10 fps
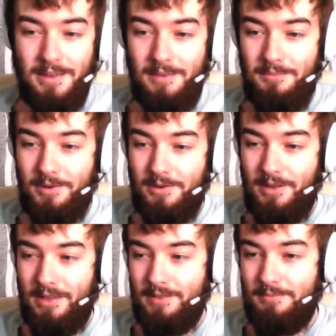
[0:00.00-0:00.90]
but
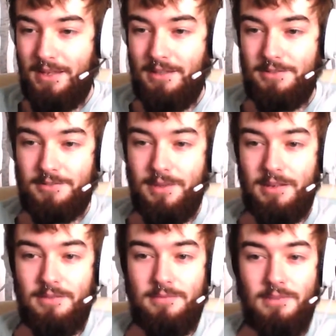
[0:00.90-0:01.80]
it's mainly just
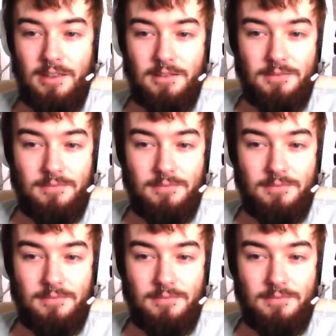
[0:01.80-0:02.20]
been like